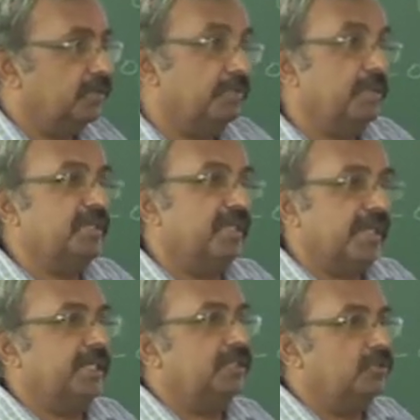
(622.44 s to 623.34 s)
it may be
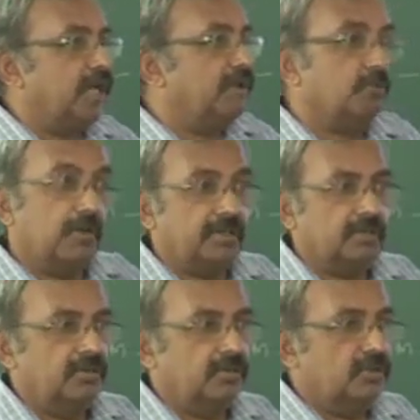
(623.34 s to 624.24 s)
lucky to have one.
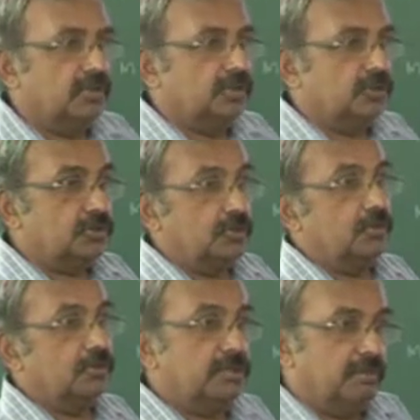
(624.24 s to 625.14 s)

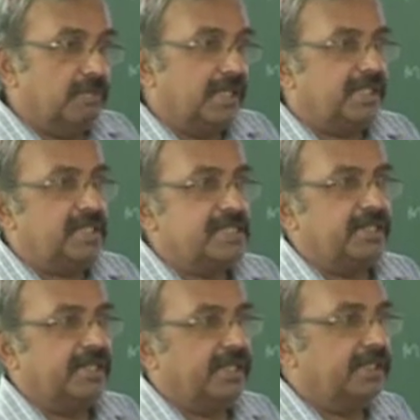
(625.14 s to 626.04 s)
So the bulk is
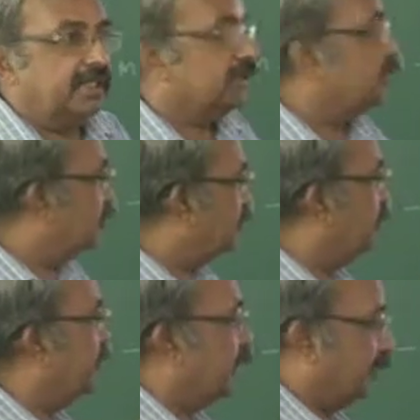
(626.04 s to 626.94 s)
the reality. So
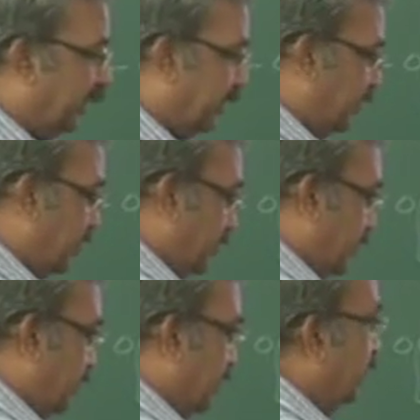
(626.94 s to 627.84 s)
we combine these
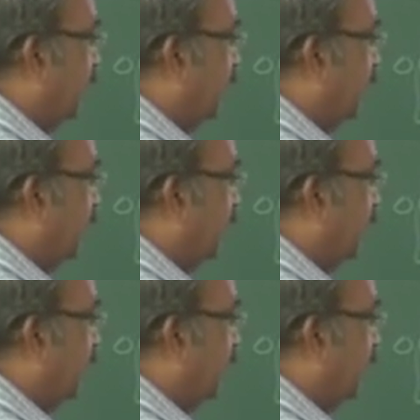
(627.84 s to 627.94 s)
things.